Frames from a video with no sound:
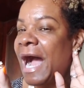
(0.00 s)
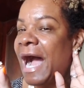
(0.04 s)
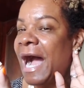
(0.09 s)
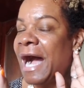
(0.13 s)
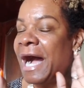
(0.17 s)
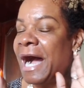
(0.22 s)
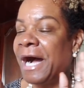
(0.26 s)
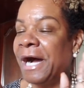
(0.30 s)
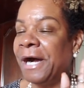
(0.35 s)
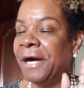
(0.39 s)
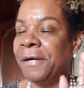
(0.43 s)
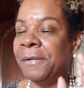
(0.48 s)

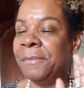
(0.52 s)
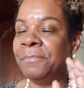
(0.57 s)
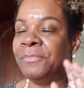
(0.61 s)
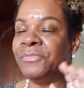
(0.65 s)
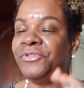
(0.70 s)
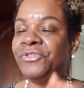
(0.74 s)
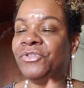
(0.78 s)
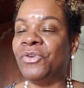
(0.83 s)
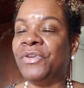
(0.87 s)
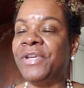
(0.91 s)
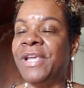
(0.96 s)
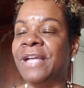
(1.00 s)

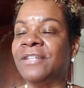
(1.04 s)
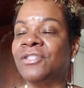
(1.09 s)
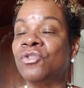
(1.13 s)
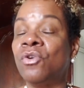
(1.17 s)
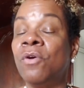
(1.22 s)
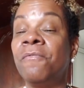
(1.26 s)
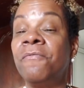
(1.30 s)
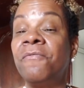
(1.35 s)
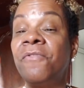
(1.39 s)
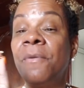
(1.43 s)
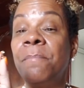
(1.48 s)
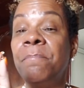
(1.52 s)
So yeah,
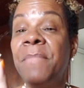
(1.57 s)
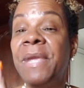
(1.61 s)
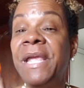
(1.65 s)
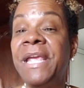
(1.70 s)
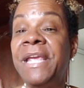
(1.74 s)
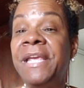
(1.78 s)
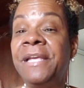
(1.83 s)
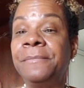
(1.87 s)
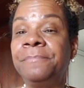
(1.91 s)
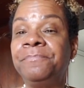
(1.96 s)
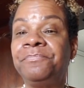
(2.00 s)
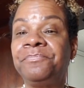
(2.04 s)
so for
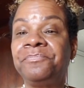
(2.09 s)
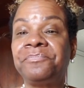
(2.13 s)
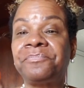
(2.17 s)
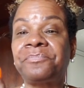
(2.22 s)
me,